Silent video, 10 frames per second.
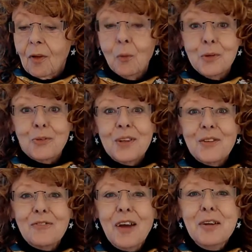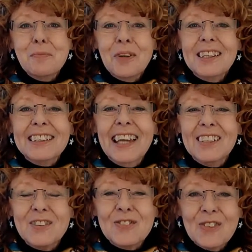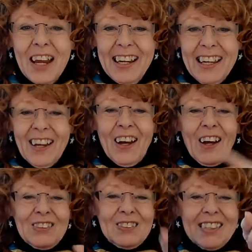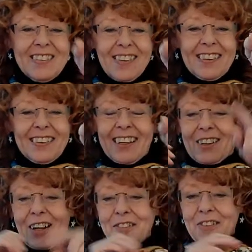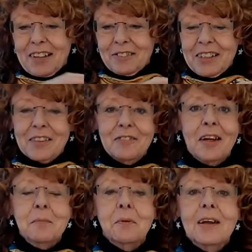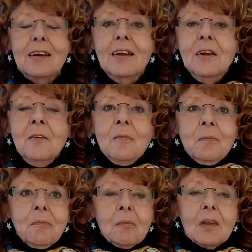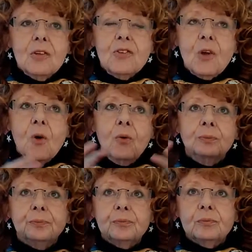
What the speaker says: Always read the fine print. Yes, Freddie, always in the contract, read the fine print. So